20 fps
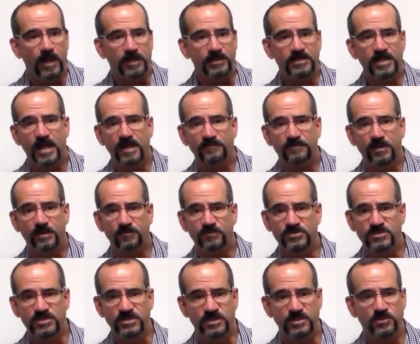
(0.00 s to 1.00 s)
and kind of
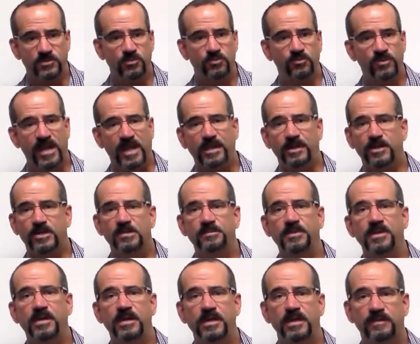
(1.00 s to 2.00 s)
to create a
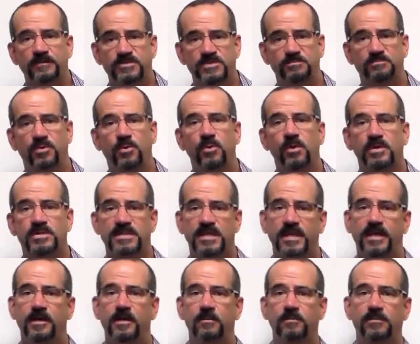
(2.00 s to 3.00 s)
community of support to
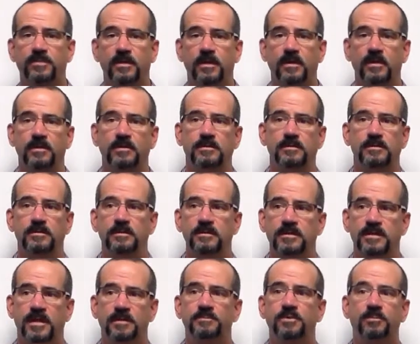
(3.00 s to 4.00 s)
help
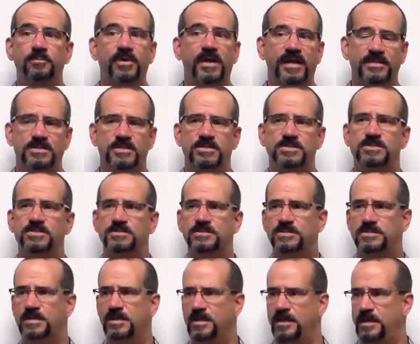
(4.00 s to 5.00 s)
Kenpo
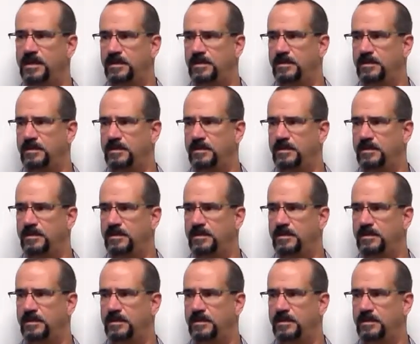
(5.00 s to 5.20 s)
practitioners